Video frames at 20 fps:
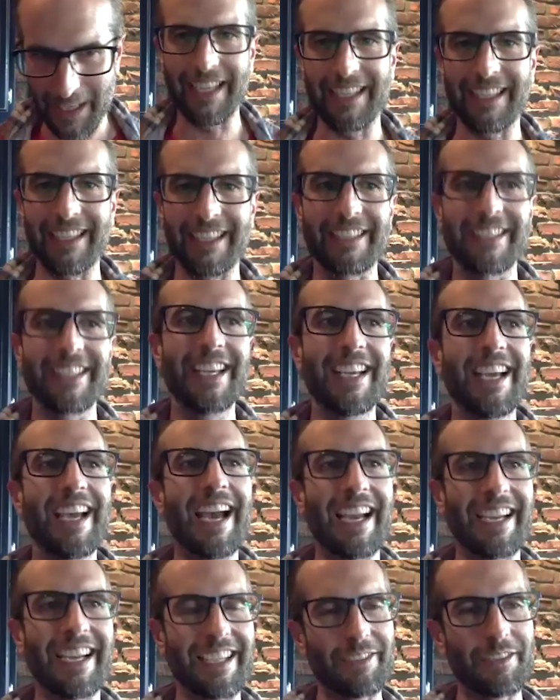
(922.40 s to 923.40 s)
I could,
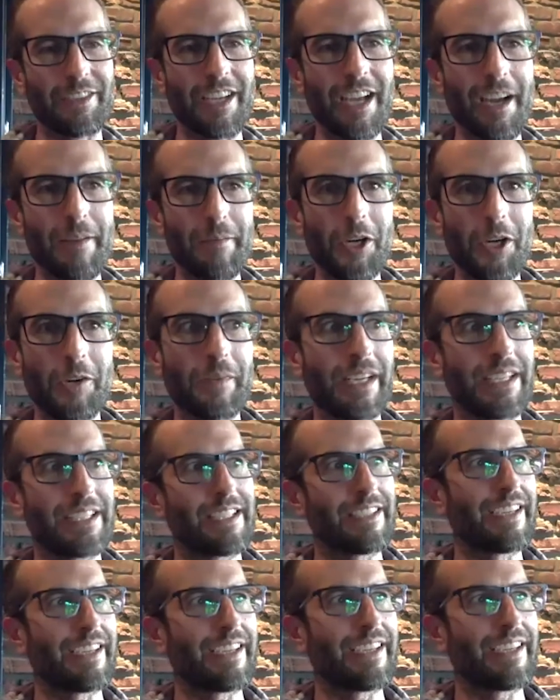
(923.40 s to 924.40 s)
I could come home and I
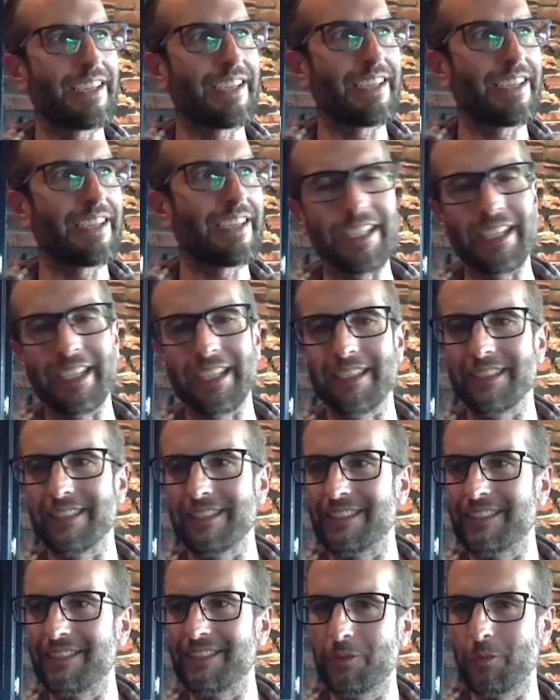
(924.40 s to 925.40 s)
still had energy and I could
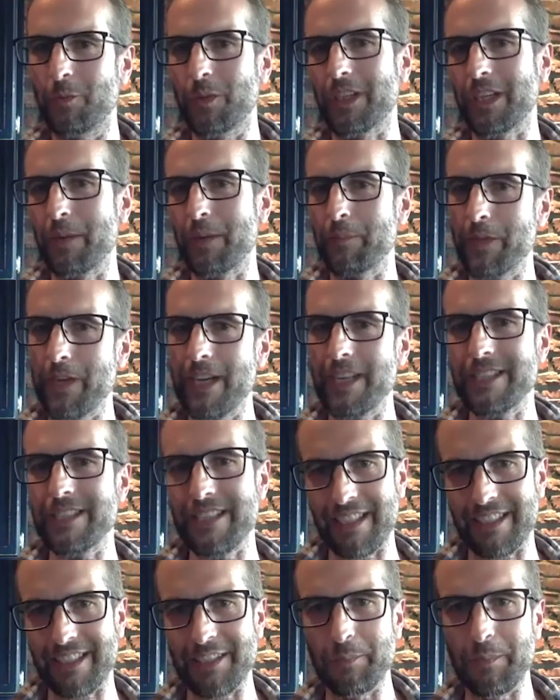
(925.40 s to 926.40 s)
work on
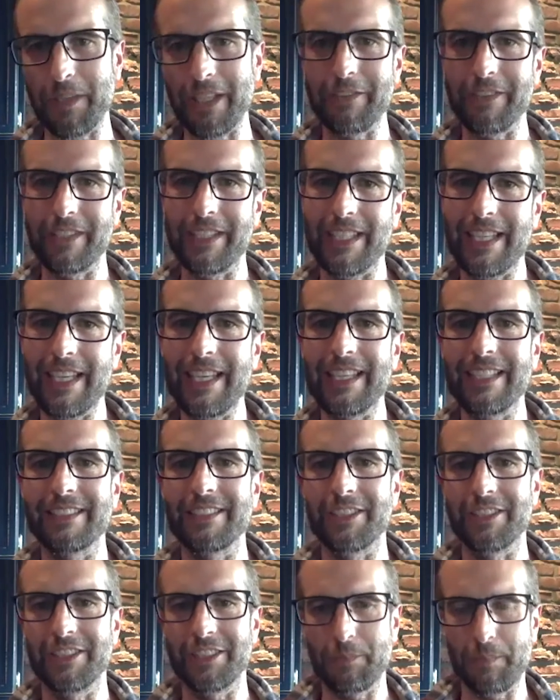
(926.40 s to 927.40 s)
projects or play with the kids
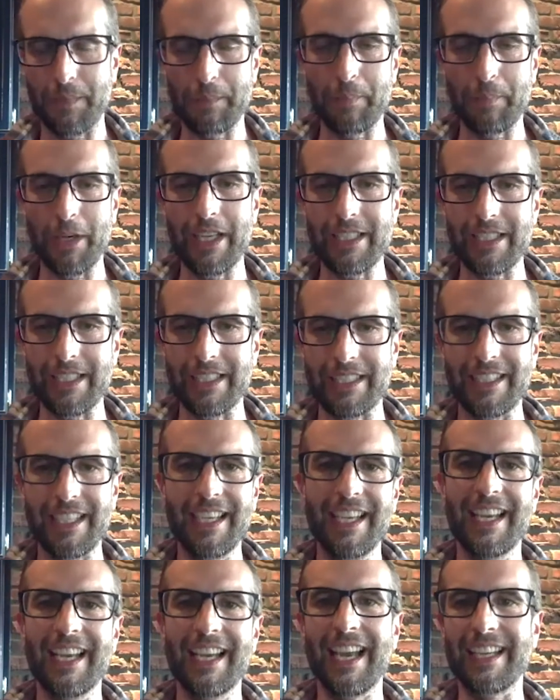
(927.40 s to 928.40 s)
or just be present.
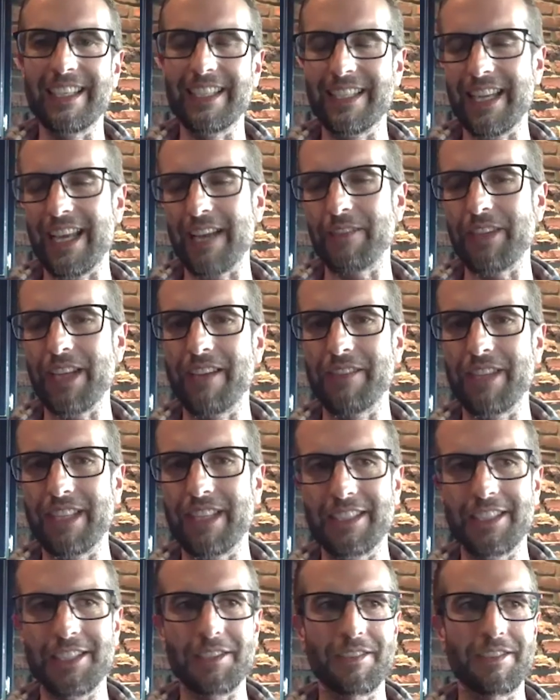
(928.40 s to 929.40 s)
I didn't have to have that
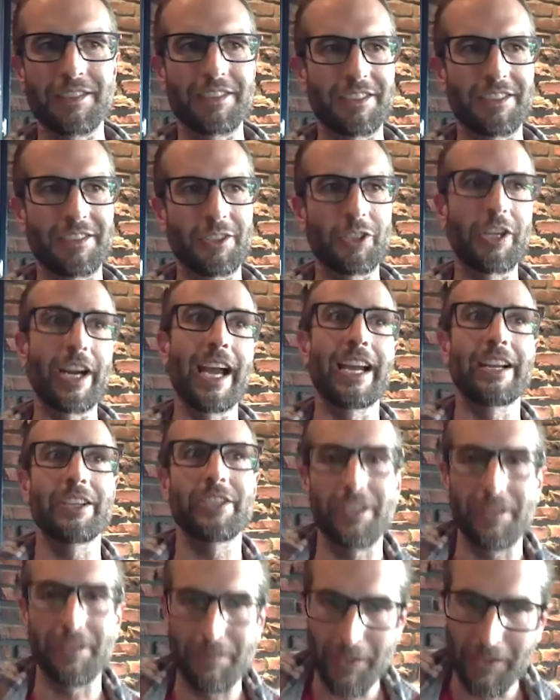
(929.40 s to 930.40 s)
just
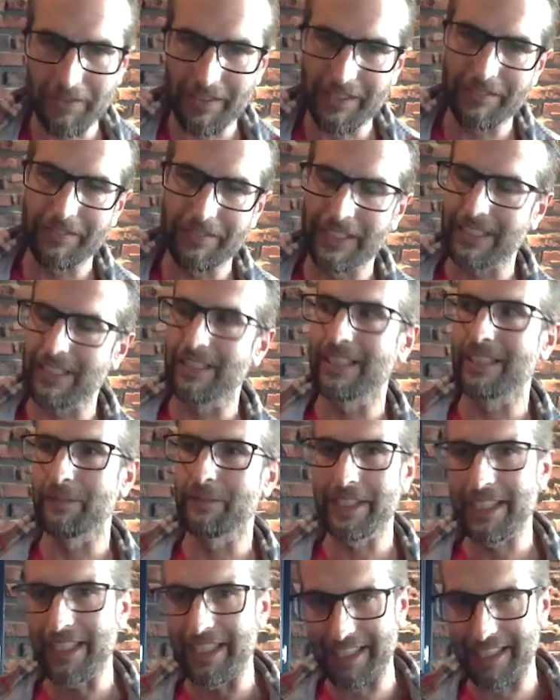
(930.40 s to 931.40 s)
crash moment of like, all right,
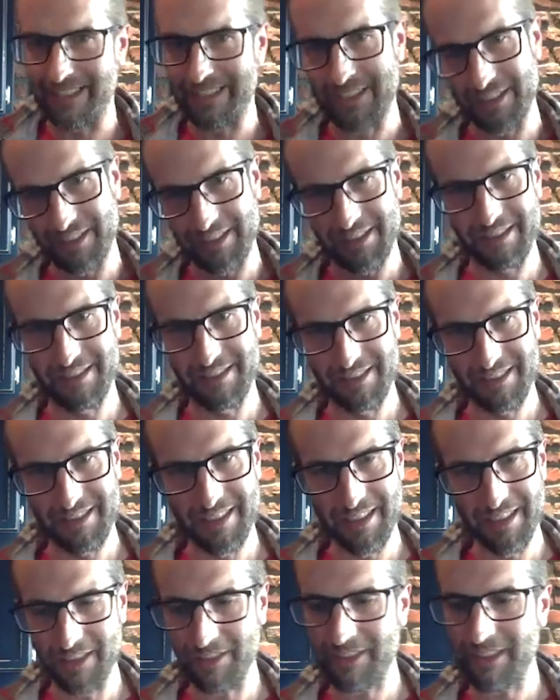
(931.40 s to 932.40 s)
my day is just, you
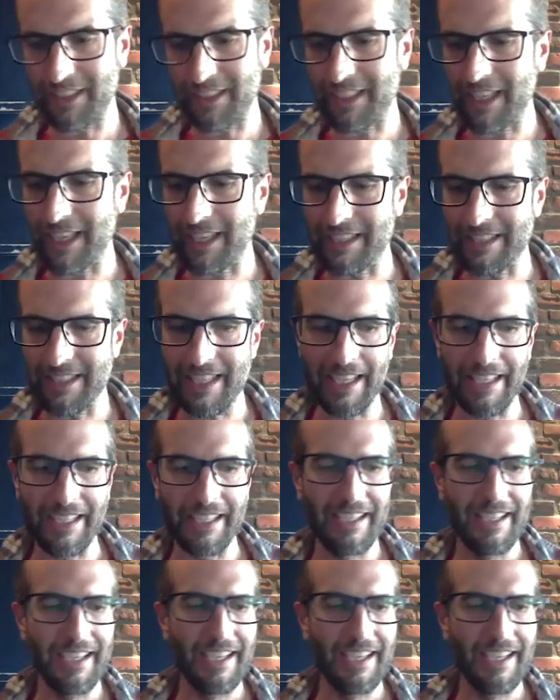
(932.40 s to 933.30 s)
know, kind it's of done.